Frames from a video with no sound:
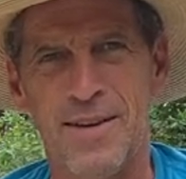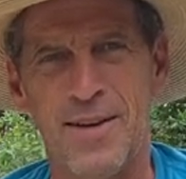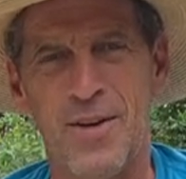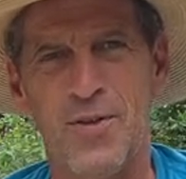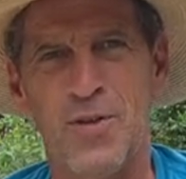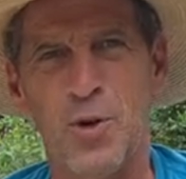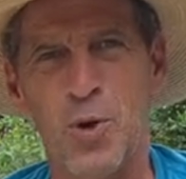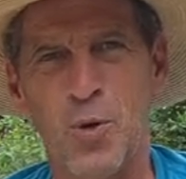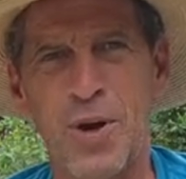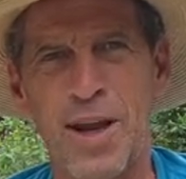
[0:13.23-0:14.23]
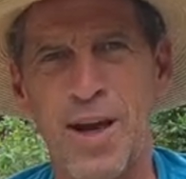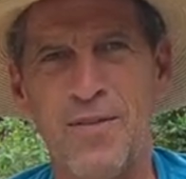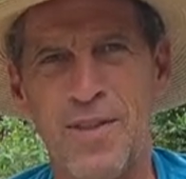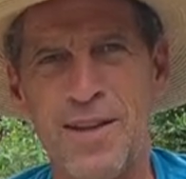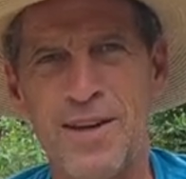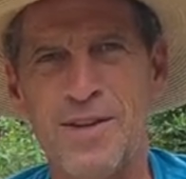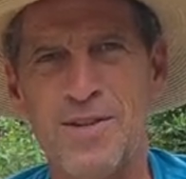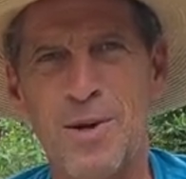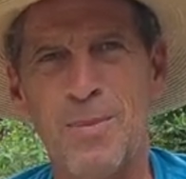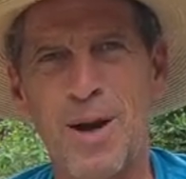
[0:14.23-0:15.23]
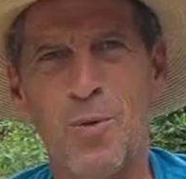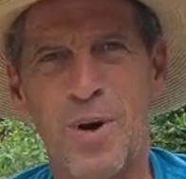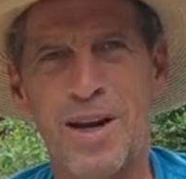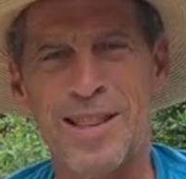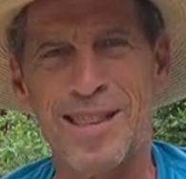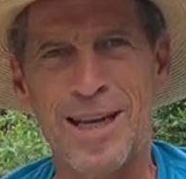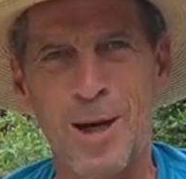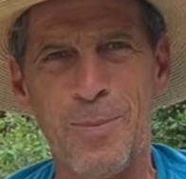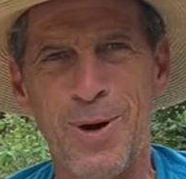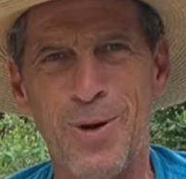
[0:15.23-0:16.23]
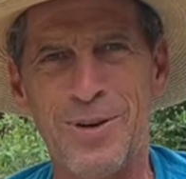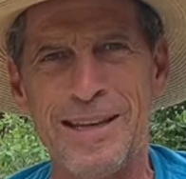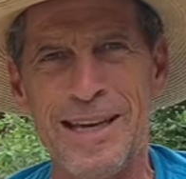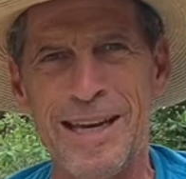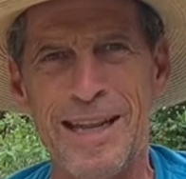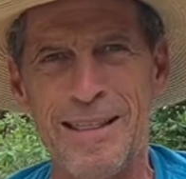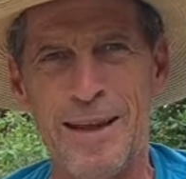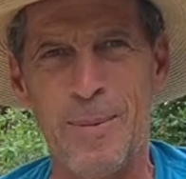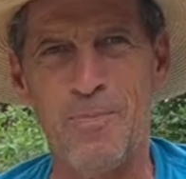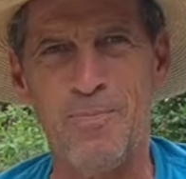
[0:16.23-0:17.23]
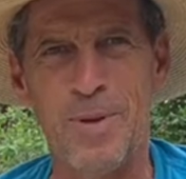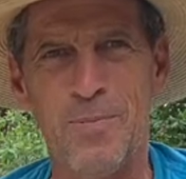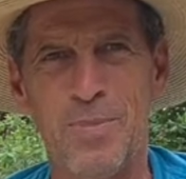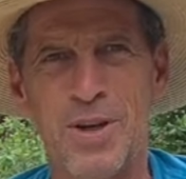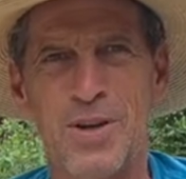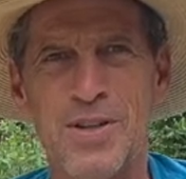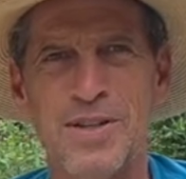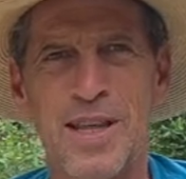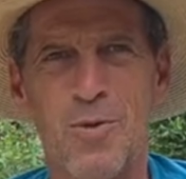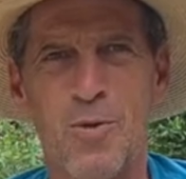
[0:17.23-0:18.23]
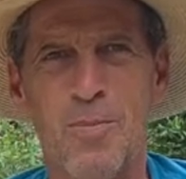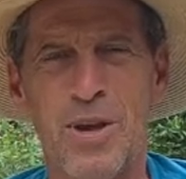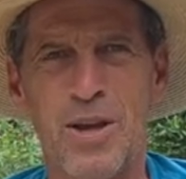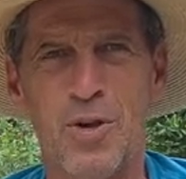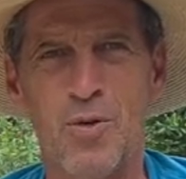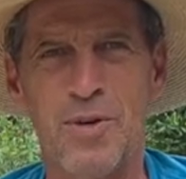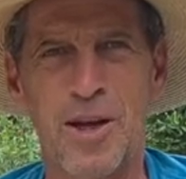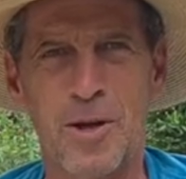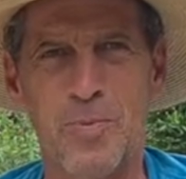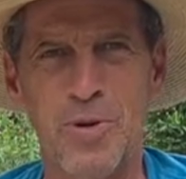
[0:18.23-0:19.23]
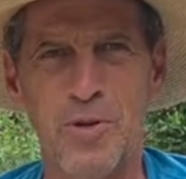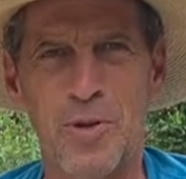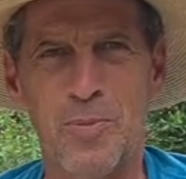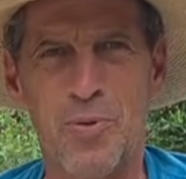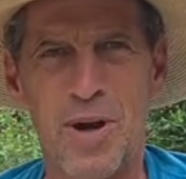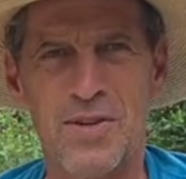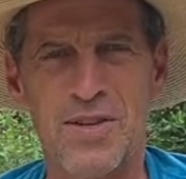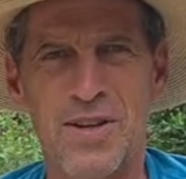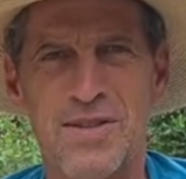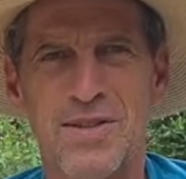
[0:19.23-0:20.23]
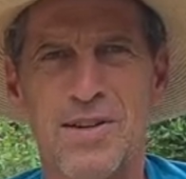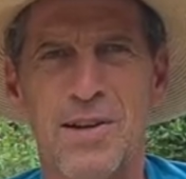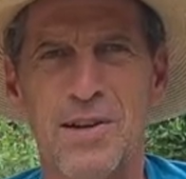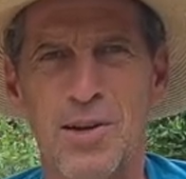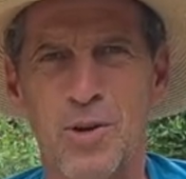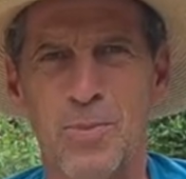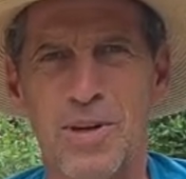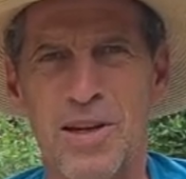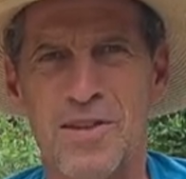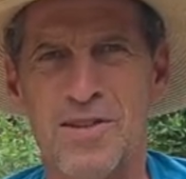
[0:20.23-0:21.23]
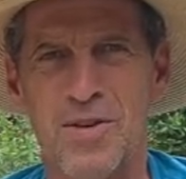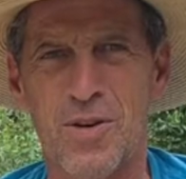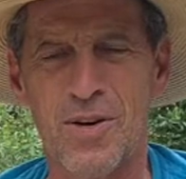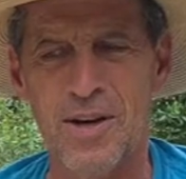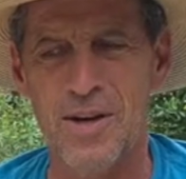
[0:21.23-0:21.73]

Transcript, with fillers: If you don't have these, you might want to think about getting them because they will make your deck building process a little bit easier.